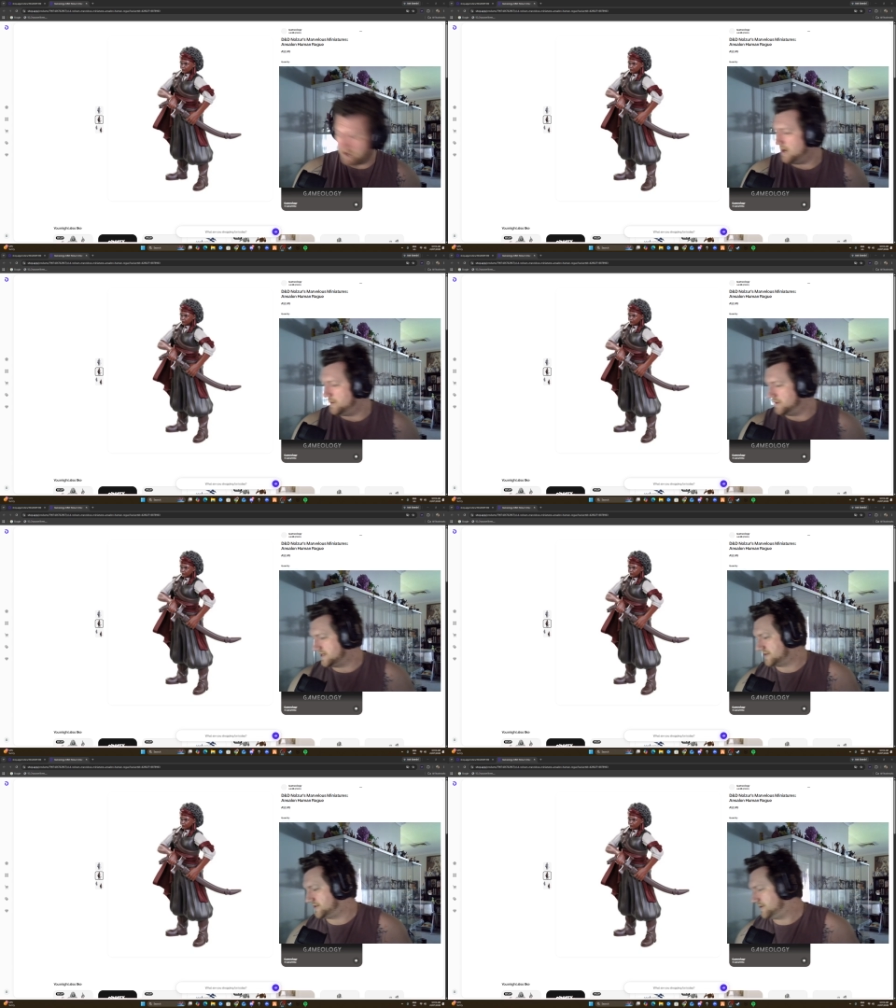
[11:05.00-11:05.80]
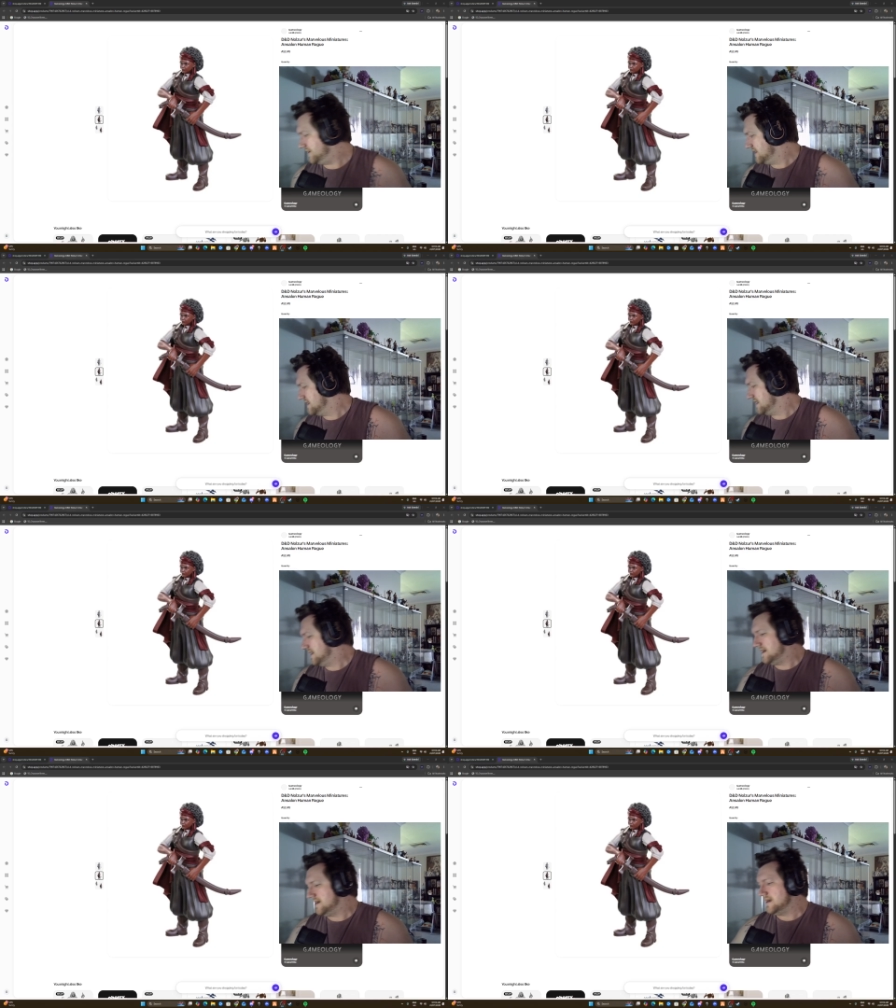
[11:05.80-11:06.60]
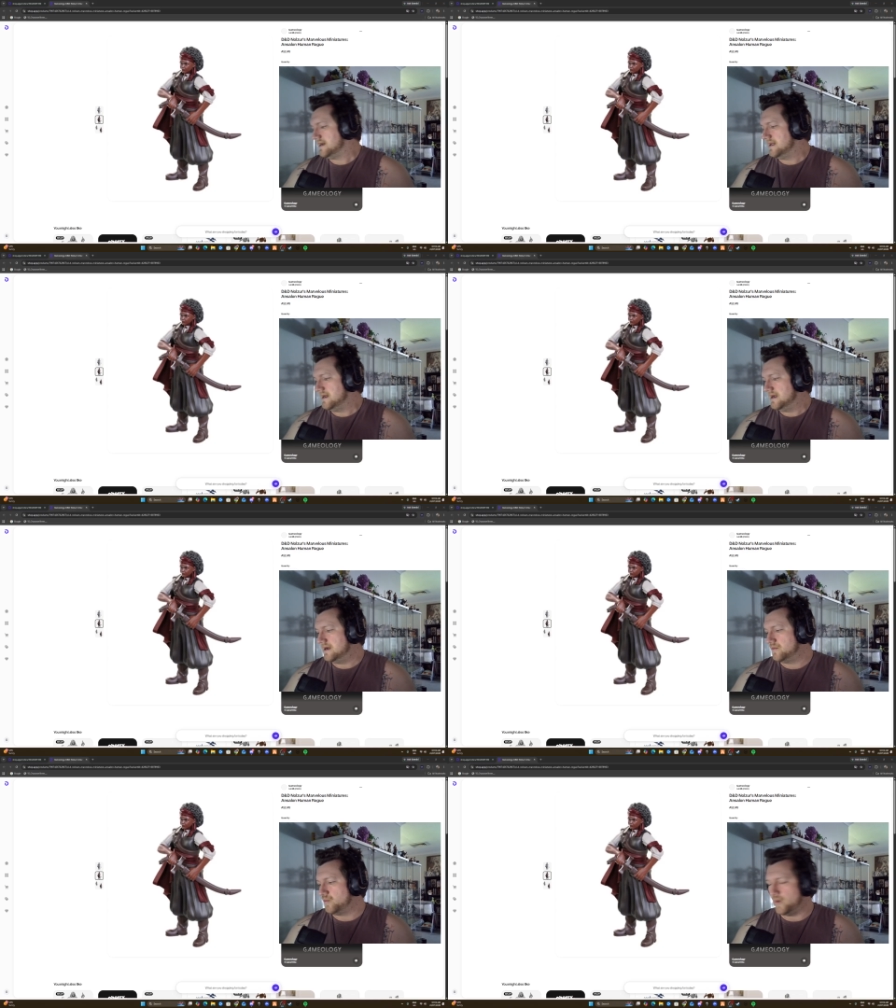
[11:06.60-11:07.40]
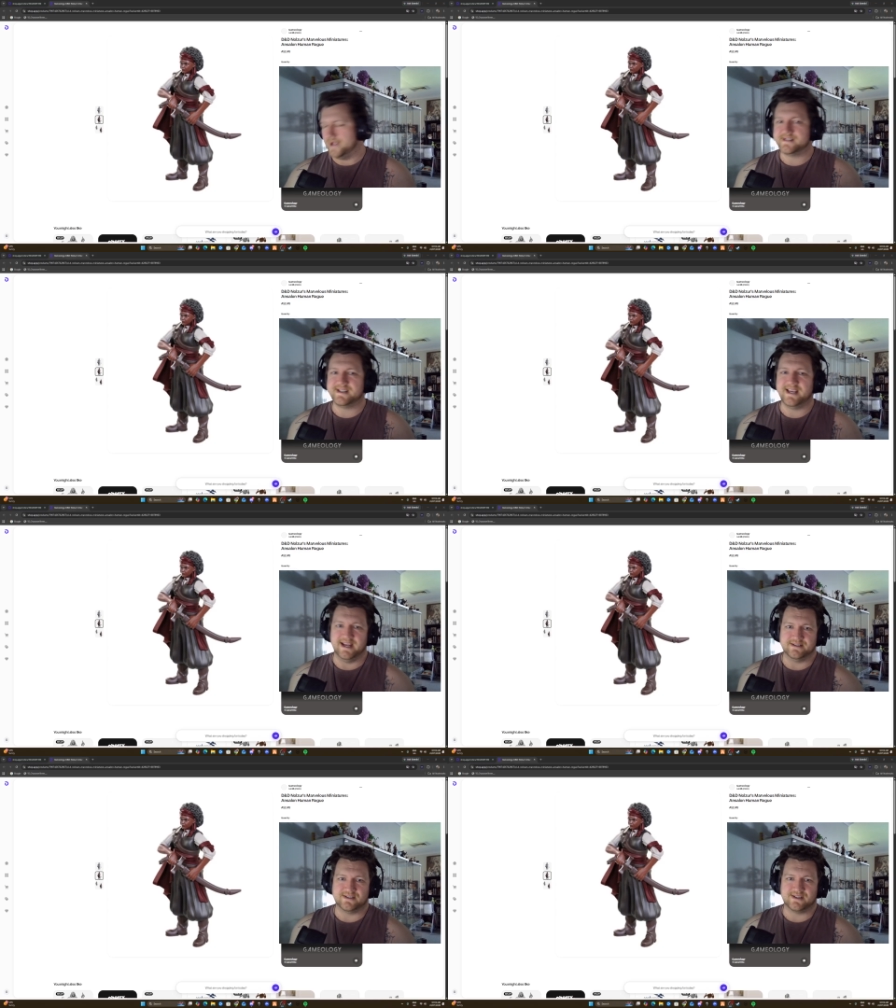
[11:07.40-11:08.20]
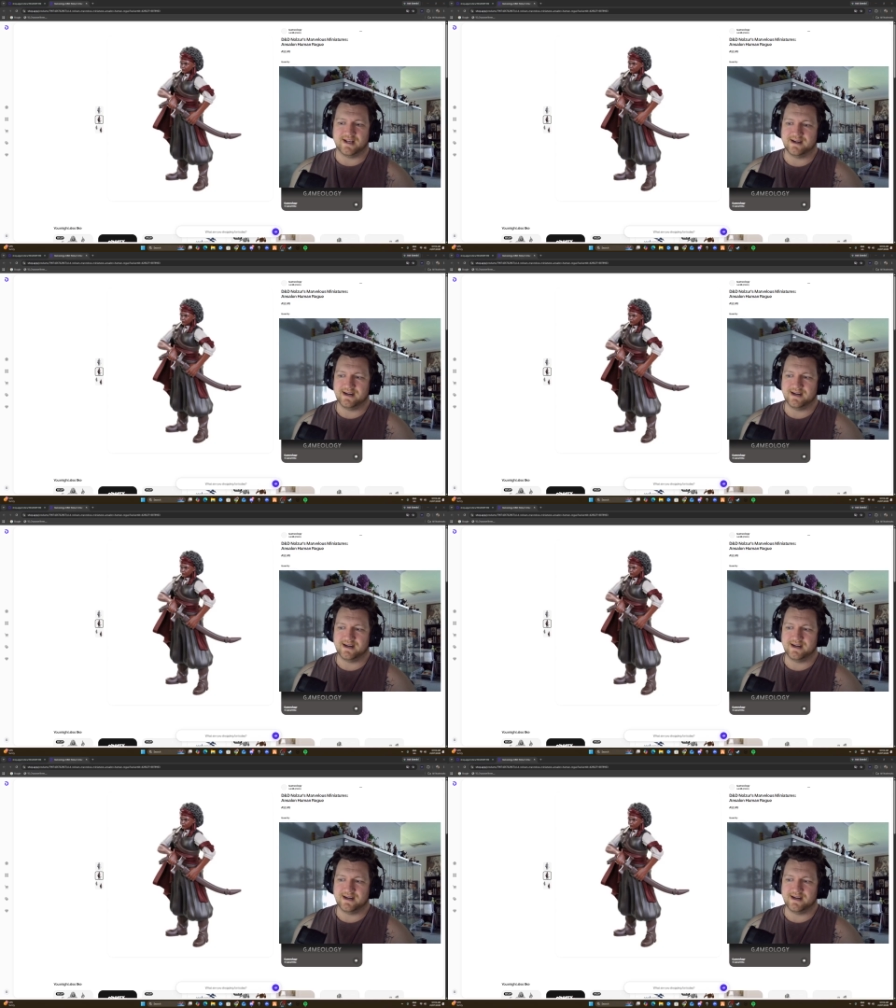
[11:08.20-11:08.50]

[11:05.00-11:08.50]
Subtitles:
I will touch on. WizKids,